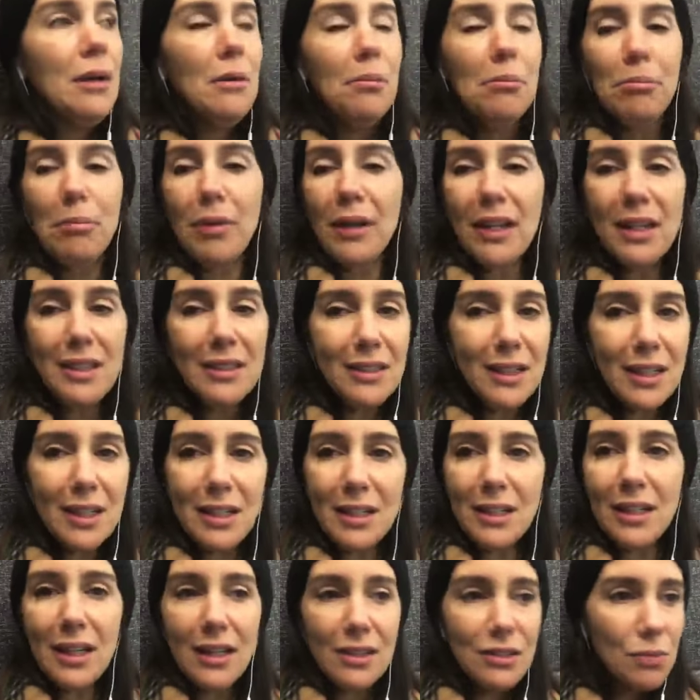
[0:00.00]
But he did it
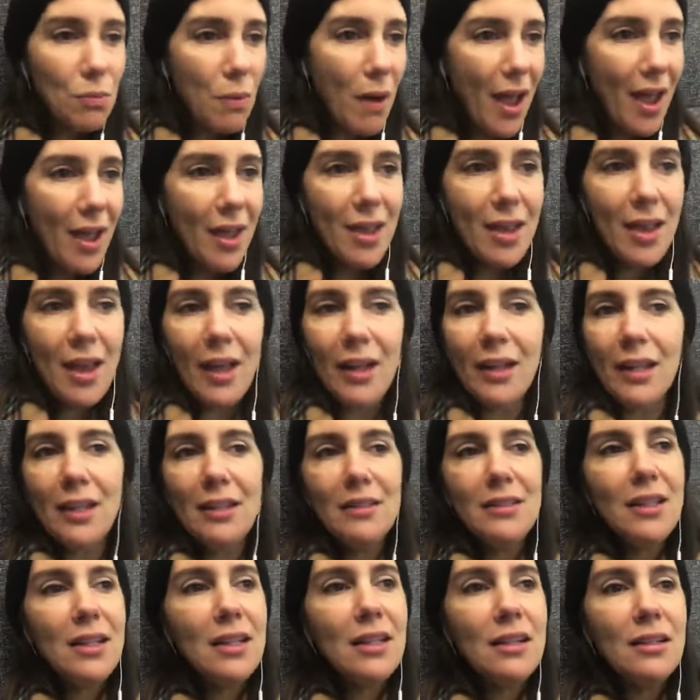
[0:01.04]
his way, and he
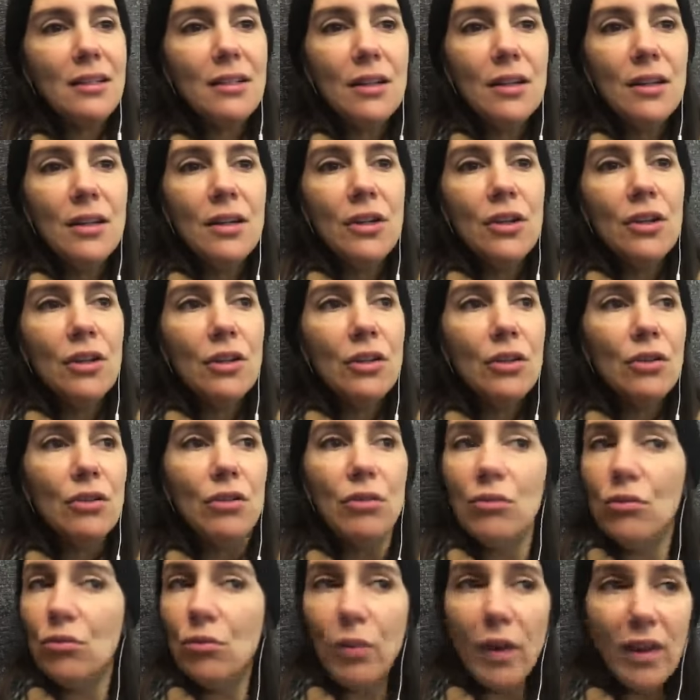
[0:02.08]
did it
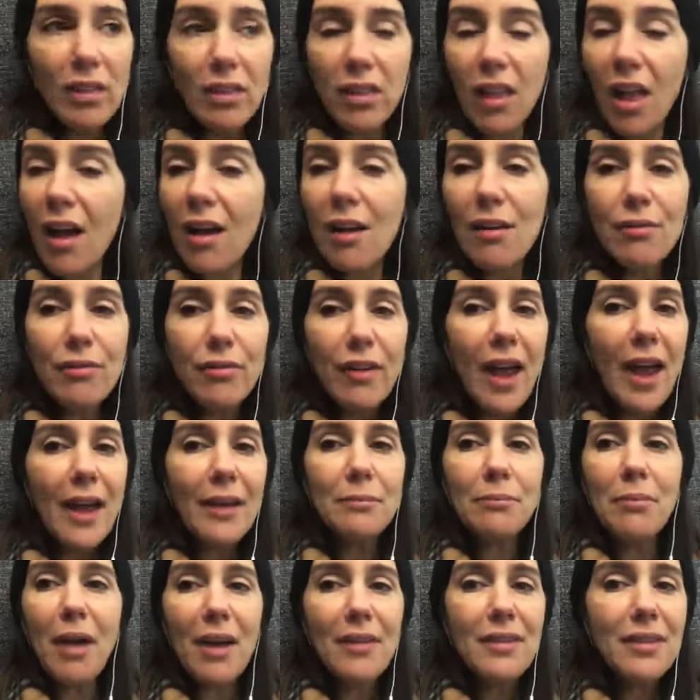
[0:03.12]
with love. And
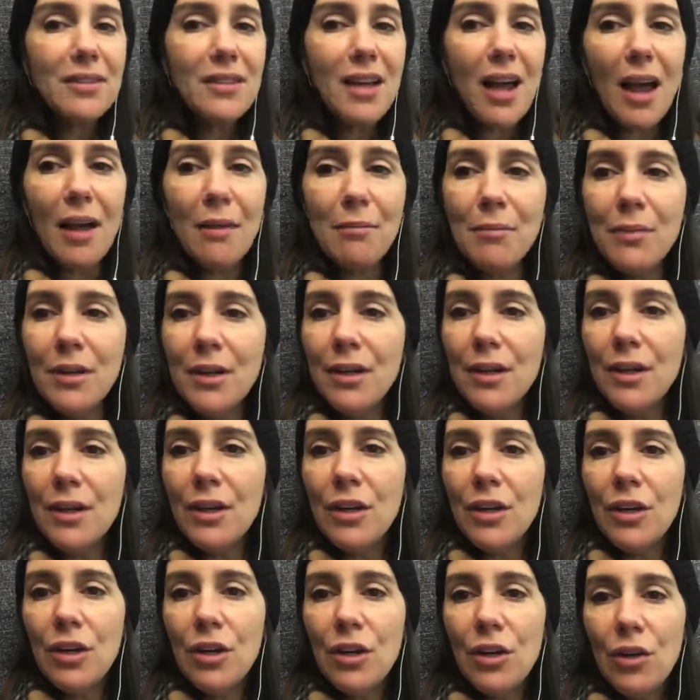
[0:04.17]
by the time
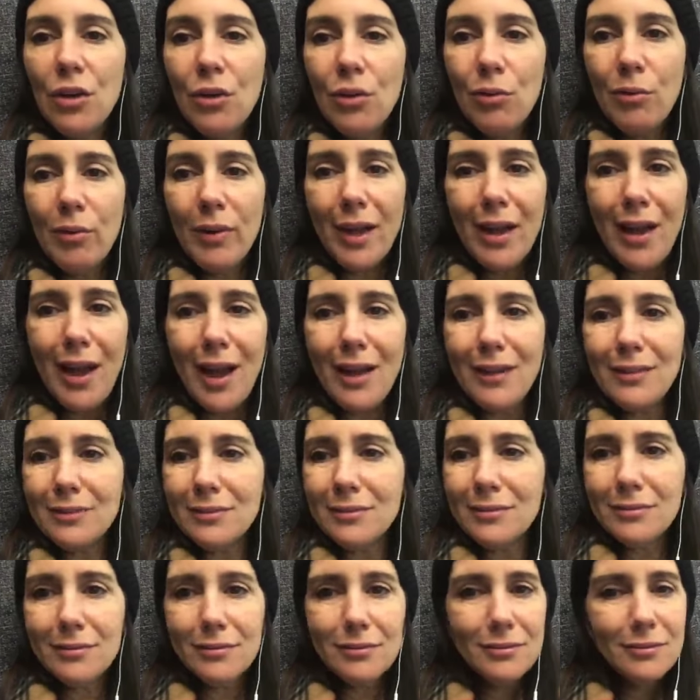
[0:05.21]
we got
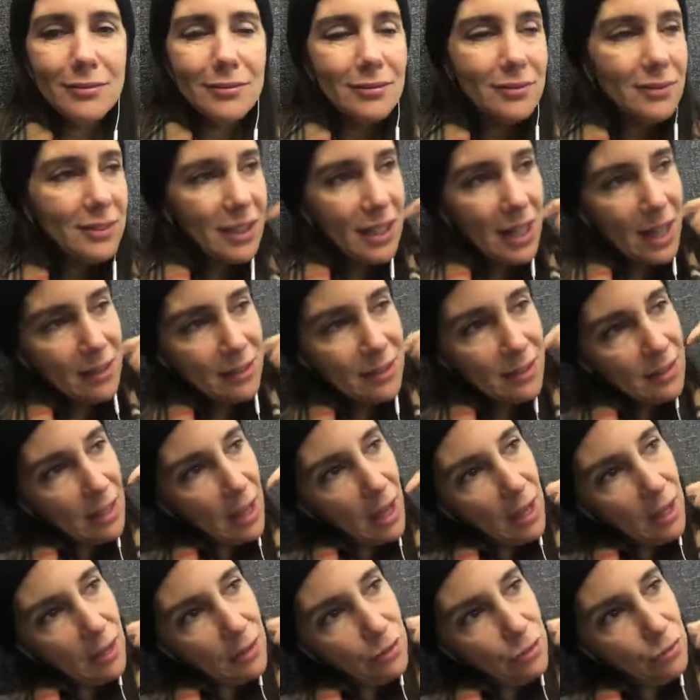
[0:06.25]
to that
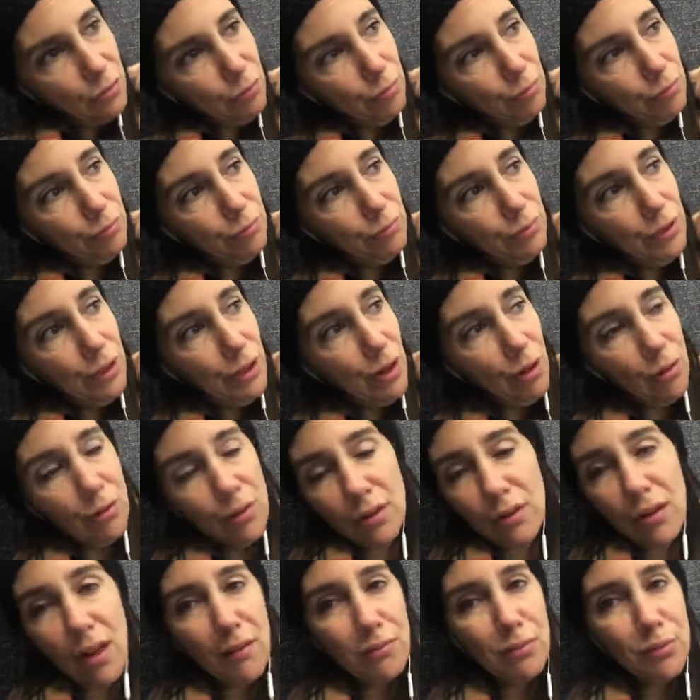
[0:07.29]
stage, you know, the
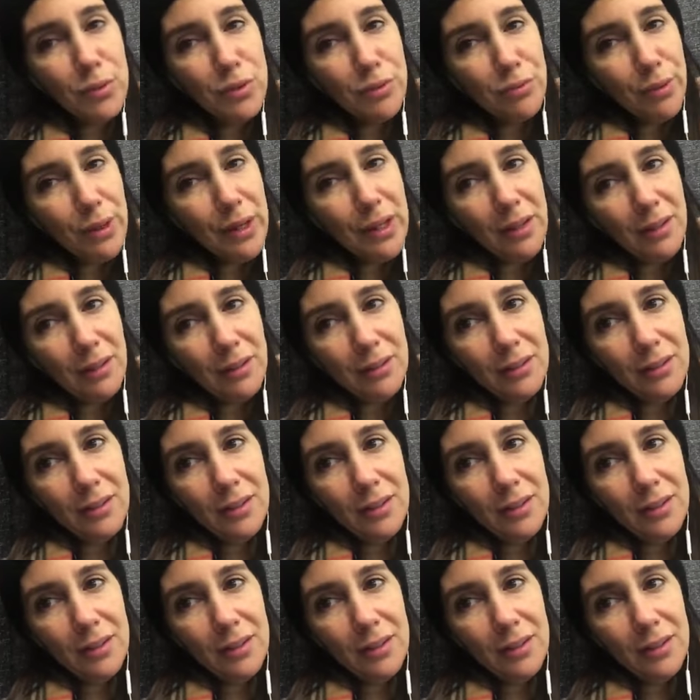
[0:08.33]
love was real.